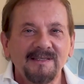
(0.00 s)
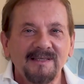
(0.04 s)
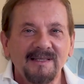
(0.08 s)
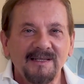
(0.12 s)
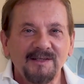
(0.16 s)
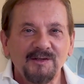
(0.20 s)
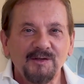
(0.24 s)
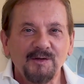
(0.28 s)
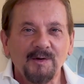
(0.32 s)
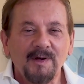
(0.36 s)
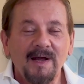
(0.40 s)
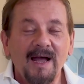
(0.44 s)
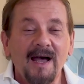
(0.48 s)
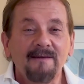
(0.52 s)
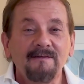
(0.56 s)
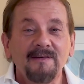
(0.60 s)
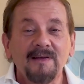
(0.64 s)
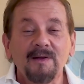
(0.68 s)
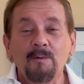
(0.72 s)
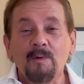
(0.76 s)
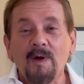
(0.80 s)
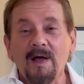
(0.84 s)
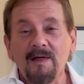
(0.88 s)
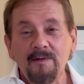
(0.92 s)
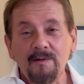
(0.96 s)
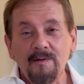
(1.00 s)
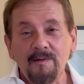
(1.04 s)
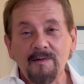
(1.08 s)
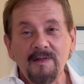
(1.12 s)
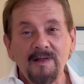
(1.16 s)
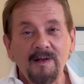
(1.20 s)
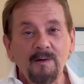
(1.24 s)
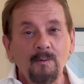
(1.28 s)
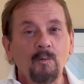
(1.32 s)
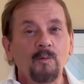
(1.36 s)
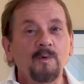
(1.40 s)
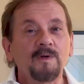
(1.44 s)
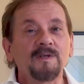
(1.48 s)
that you're having, rather
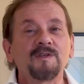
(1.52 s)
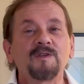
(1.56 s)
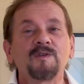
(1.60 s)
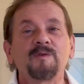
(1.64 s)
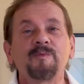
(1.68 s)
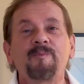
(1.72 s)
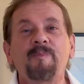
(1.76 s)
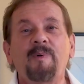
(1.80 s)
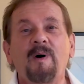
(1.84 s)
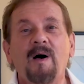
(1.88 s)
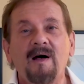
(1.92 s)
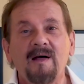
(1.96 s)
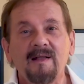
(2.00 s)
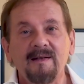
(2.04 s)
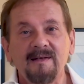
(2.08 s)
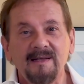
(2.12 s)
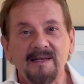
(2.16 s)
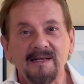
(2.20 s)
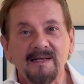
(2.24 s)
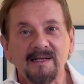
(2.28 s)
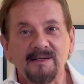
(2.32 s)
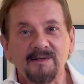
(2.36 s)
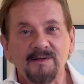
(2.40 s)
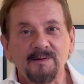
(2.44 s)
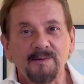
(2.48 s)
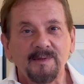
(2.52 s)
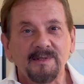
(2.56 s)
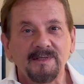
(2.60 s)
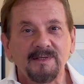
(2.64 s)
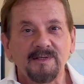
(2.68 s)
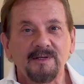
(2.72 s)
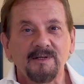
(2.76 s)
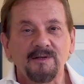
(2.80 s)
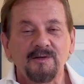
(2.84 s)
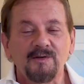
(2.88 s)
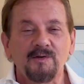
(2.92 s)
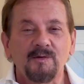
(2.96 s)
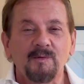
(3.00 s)
than responding to a
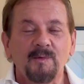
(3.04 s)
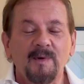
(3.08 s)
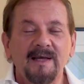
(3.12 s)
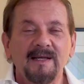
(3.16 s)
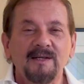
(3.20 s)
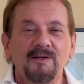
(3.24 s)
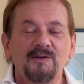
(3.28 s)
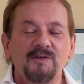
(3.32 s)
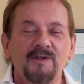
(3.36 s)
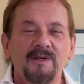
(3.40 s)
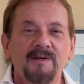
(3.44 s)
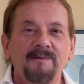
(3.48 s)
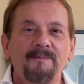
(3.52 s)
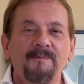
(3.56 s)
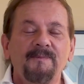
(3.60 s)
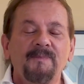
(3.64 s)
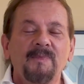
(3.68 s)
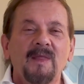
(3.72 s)
situation,